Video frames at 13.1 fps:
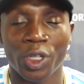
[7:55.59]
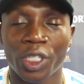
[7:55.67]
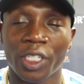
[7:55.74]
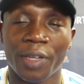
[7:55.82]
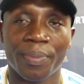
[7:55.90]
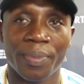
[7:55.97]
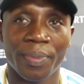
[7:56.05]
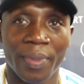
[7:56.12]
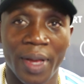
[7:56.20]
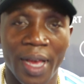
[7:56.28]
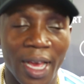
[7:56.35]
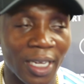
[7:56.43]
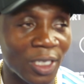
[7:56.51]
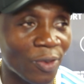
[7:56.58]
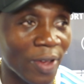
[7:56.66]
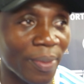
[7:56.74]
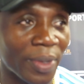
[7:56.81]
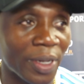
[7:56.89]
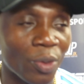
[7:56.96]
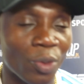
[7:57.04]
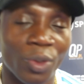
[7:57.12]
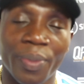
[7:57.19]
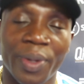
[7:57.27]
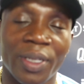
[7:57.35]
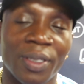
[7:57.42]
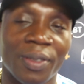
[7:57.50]
wish him and his family all
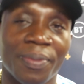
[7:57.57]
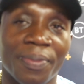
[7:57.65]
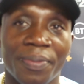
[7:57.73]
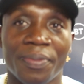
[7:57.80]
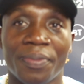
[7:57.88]
the best.